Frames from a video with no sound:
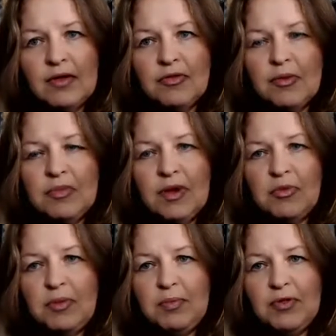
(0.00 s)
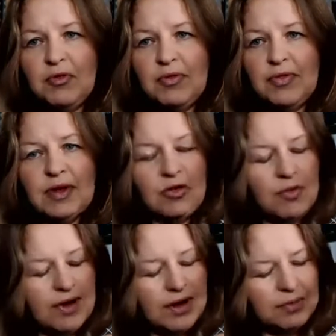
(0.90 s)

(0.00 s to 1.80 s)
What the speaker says: Sometimes people do it the other way,